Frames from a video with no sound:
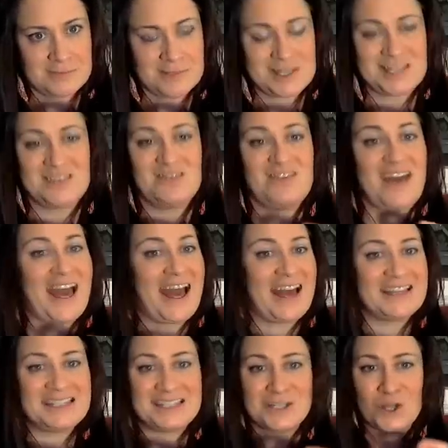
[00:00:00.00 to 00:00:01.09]
This
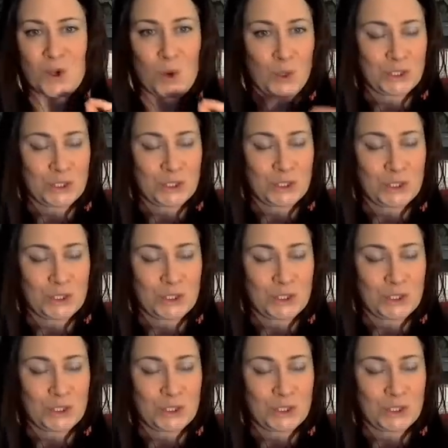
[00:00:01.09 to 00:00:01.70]
vast, gorgeous